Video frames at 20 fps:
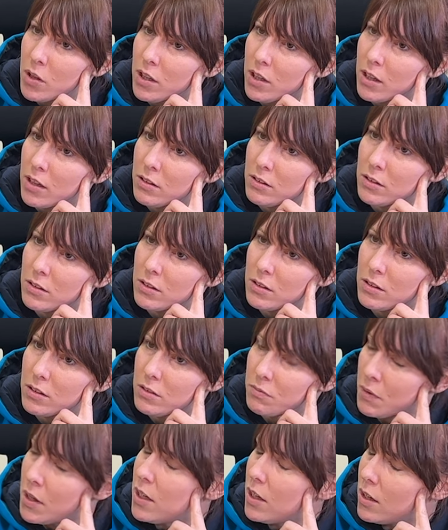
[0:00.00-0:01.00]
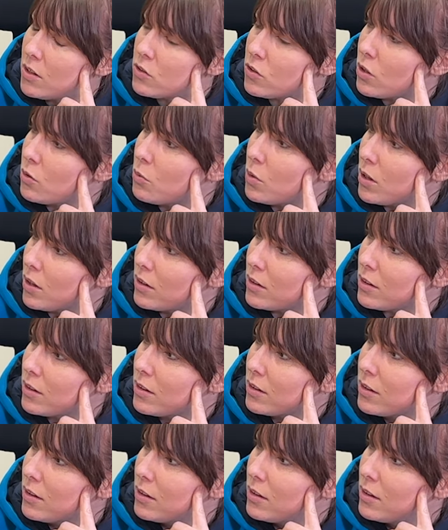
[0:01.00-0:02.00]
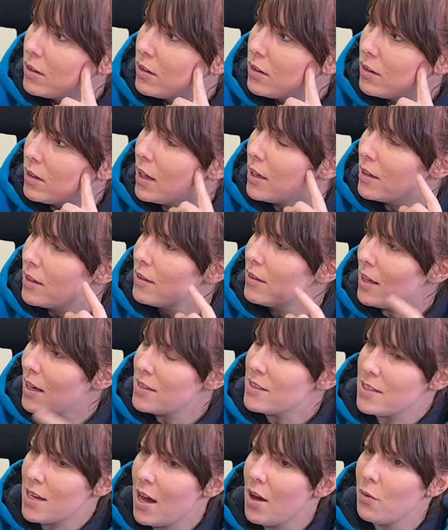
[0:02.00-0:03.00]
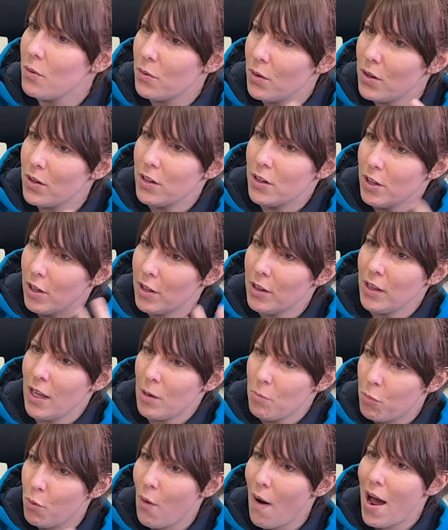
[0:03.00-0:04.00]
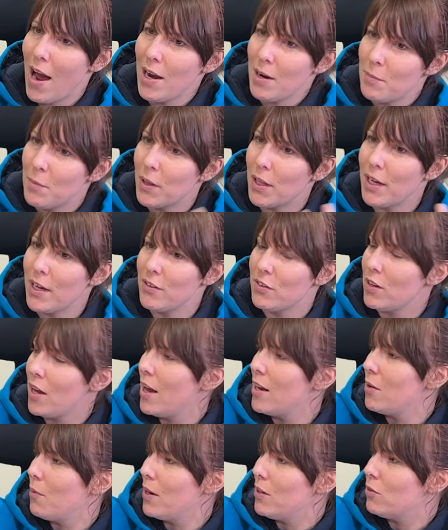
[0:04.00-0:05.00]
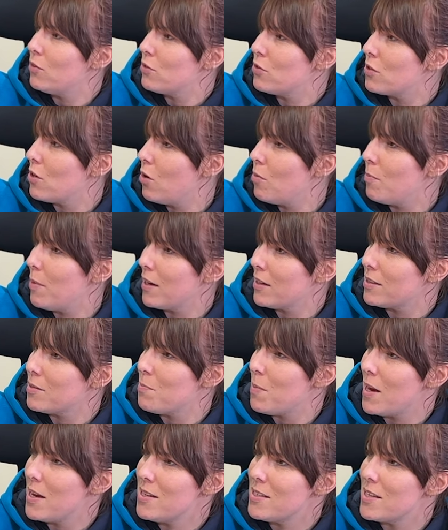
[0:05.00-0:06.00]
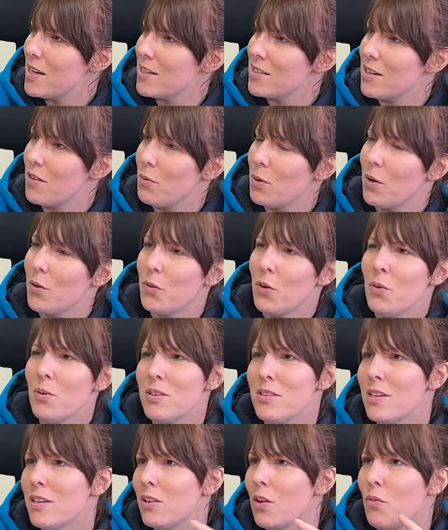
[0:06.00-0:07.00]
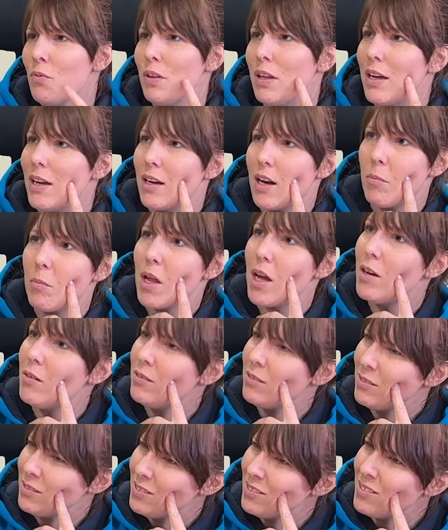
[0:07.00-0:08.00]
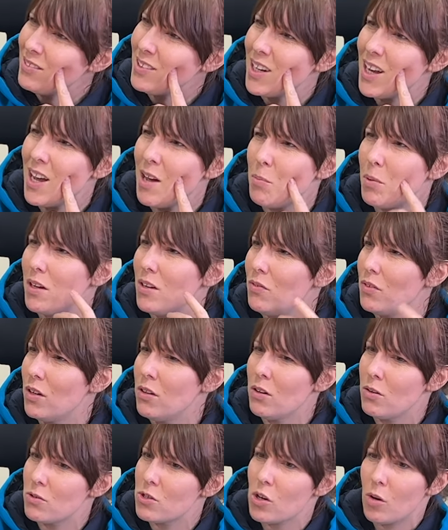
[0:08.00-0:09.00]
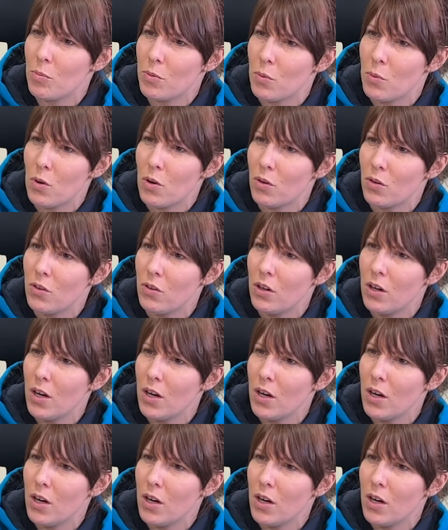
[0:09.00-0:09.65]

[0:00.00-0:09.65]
boiler, the radiators don't work. Mm-hmm. Like yeah, that's yeah. how just like primal up. it is. Yeah, mm. you end up just going back to basics, and everyone goes, "Oh, isn't it lovely?" And I'm like, "Oh yeah," but if you don't chop the wood,